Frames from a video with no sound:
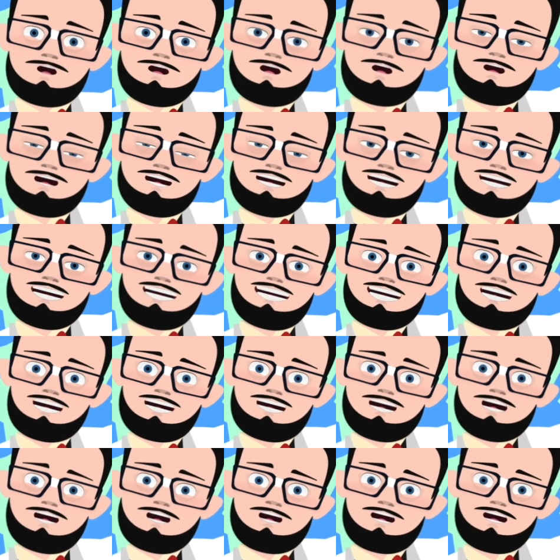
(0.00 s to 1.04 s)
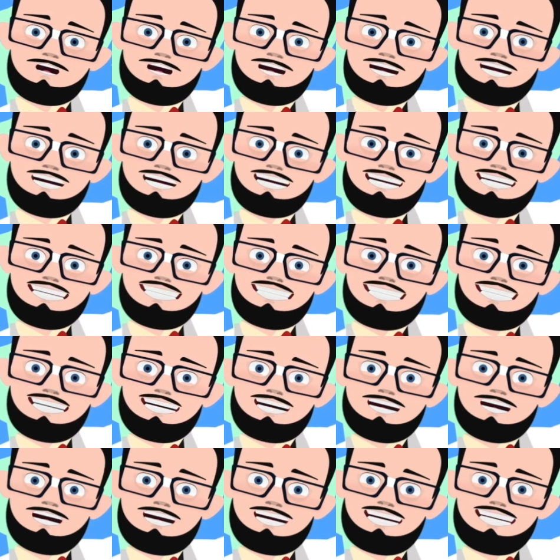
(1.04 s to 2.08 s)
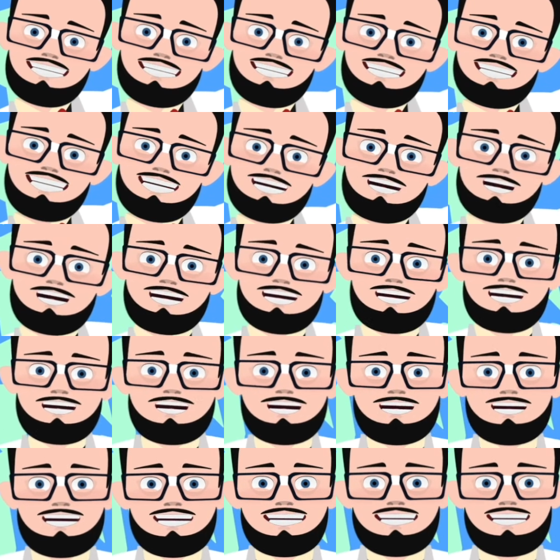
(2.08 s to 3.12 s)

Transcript: in a nutshell, the different